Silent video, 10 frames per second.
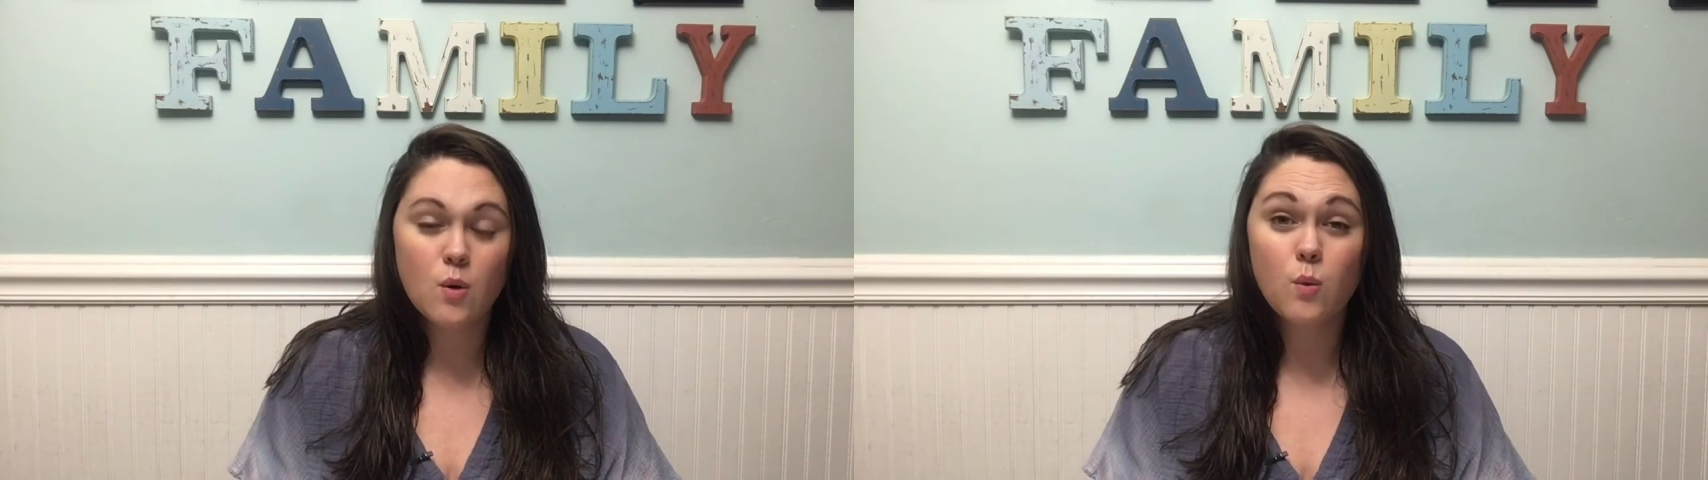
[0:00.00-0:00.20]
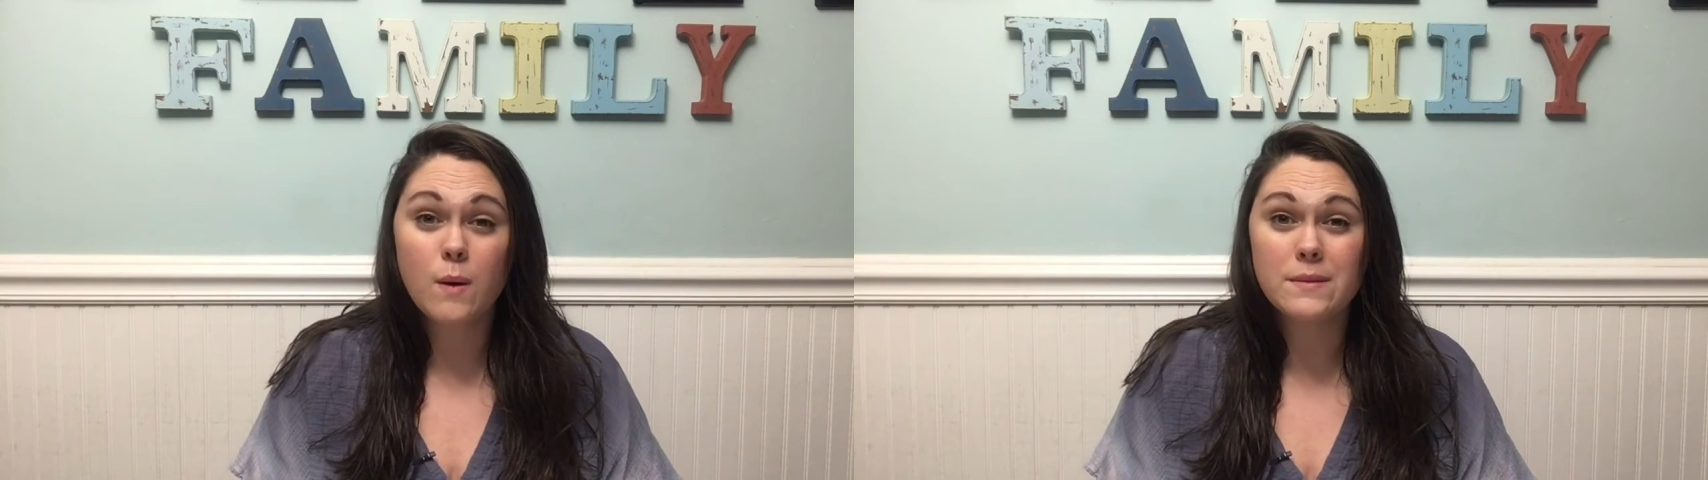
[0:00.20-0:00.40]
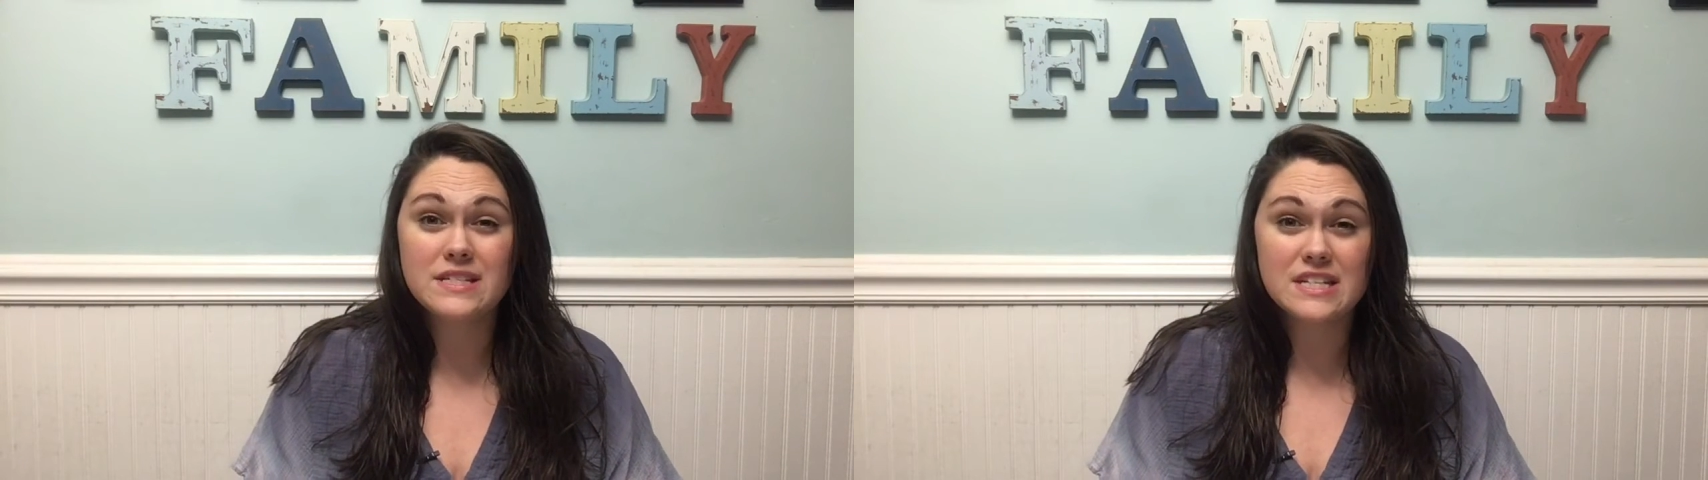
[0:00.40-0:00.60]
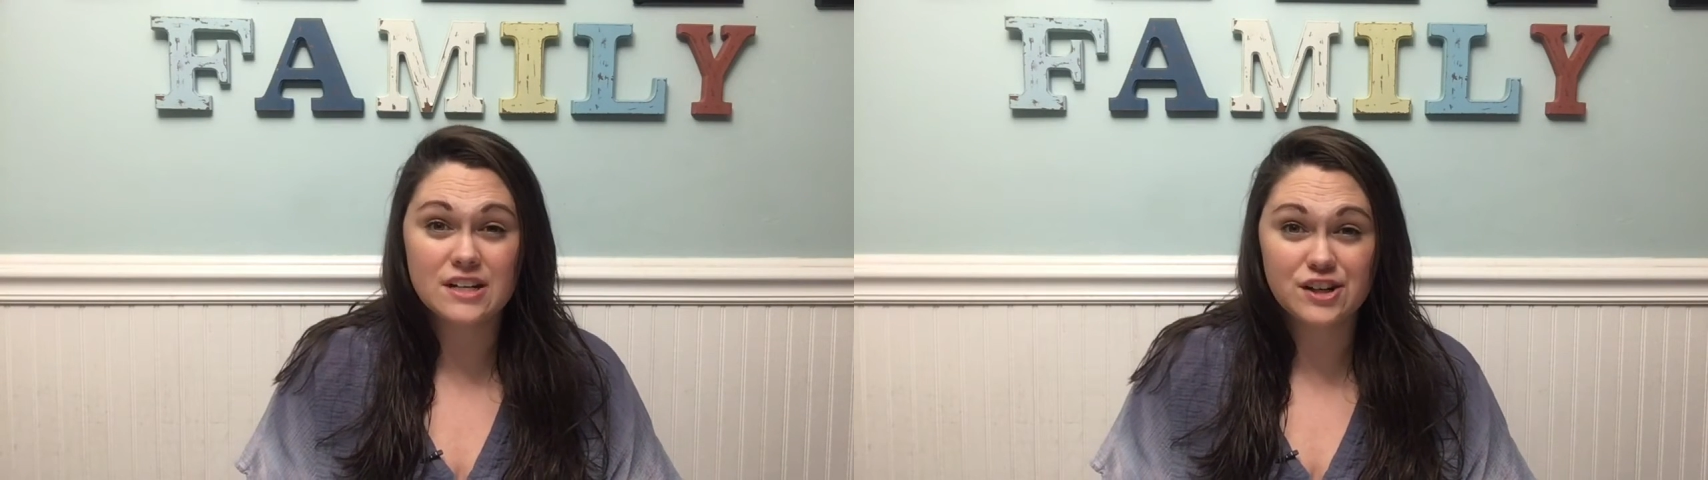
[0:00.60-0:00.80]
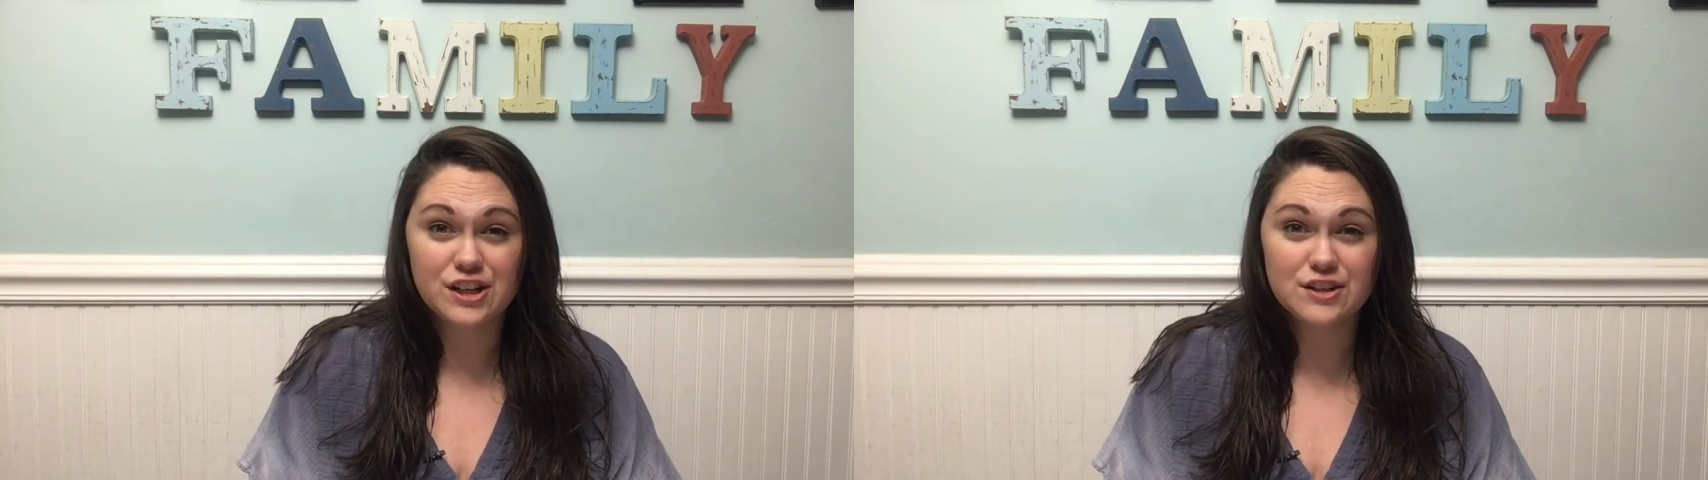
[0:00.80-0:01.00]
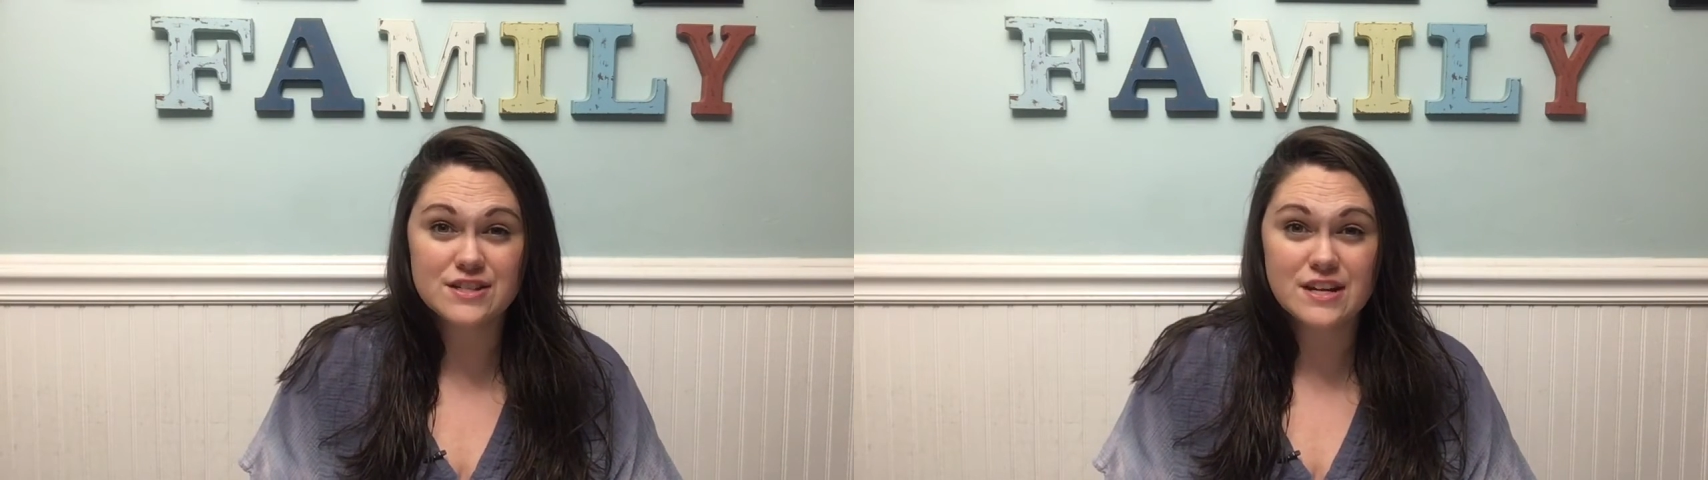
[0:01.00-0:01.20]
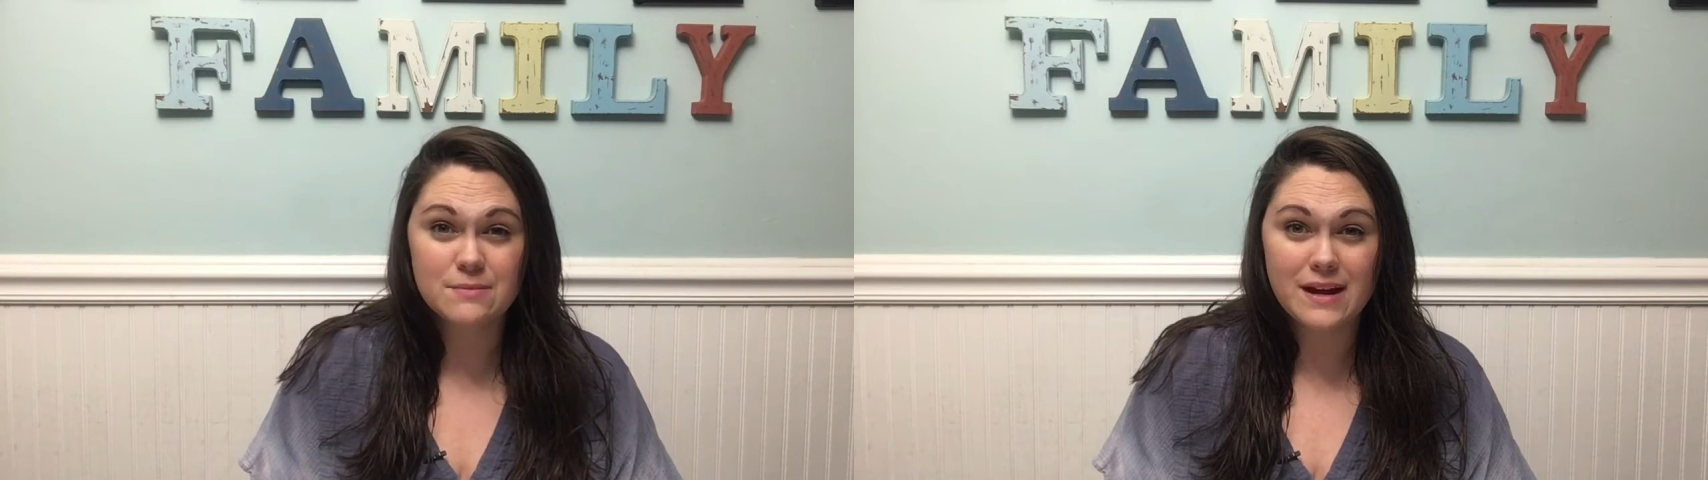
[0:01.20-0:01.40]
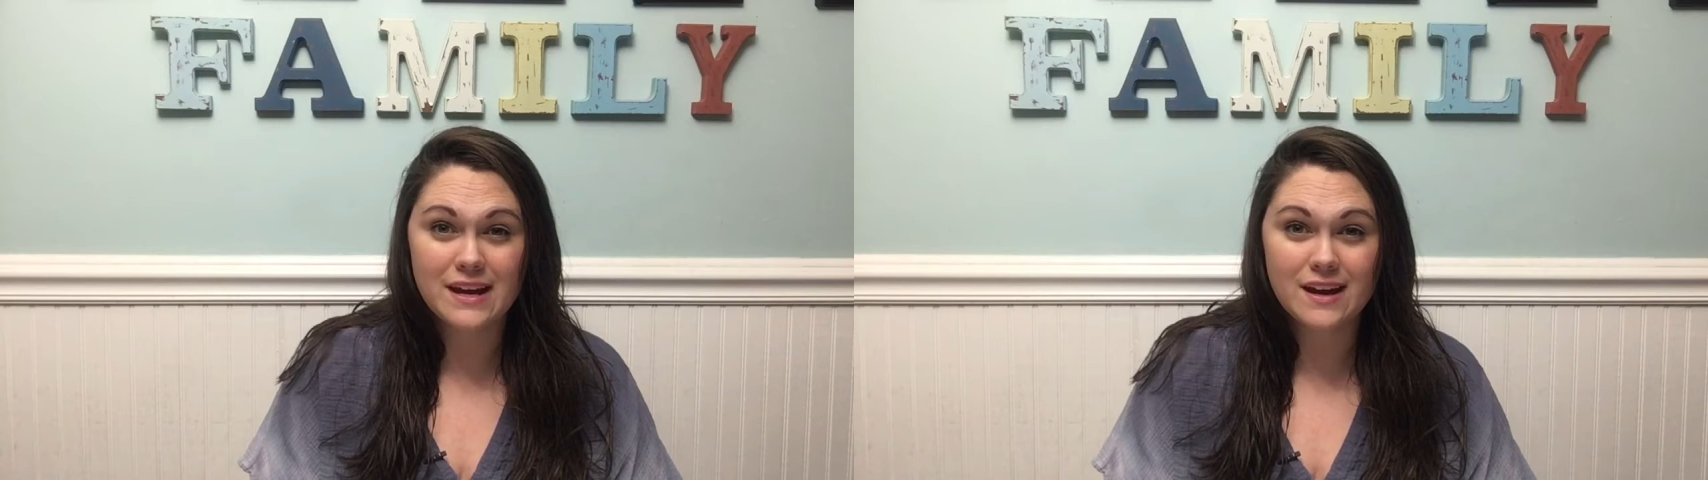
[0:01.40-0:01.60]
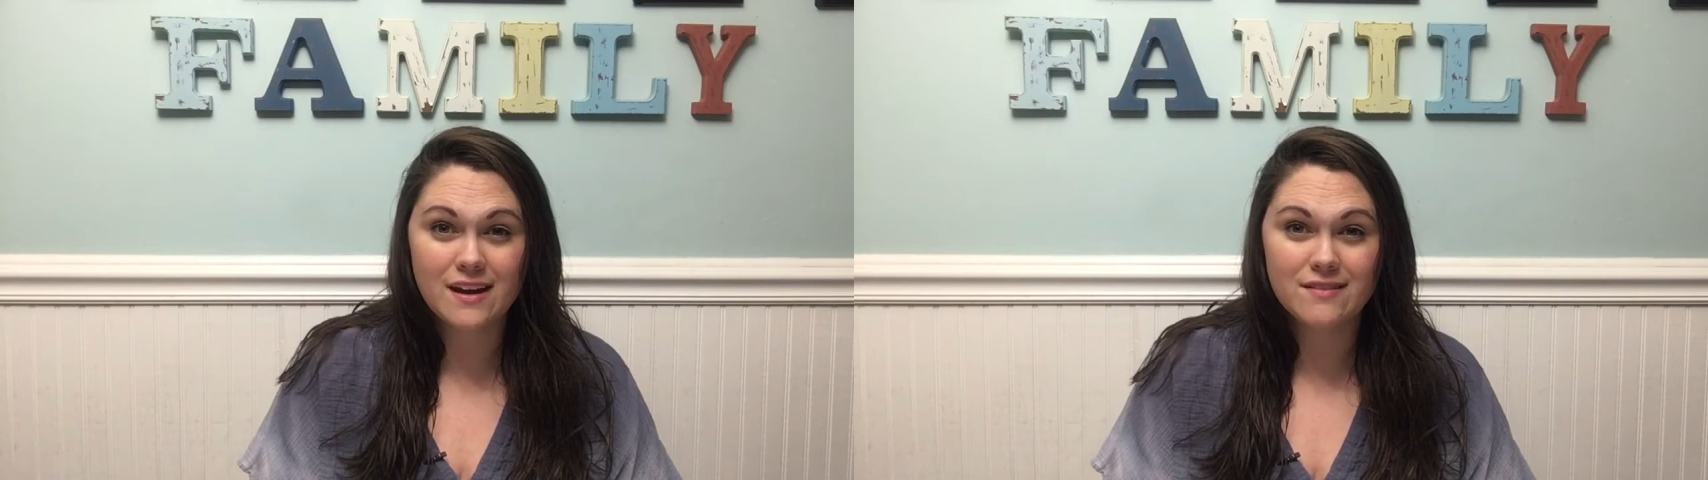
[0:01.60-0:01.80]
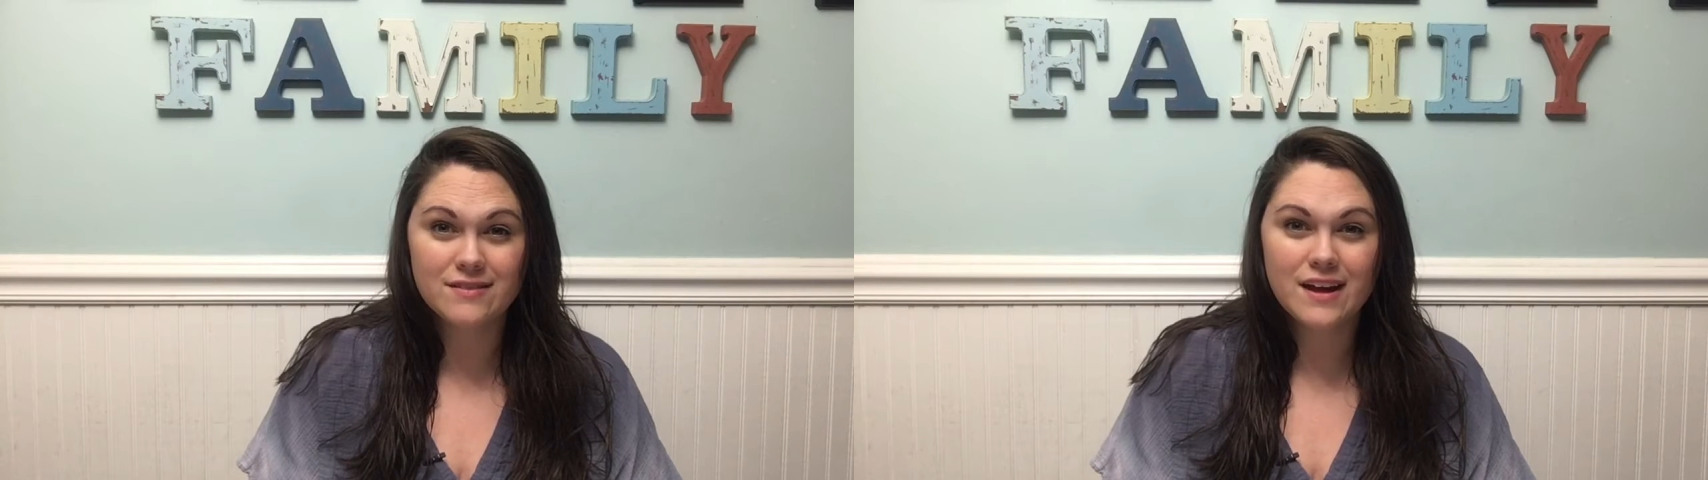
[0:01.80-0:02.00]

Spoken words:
what materials they're made of,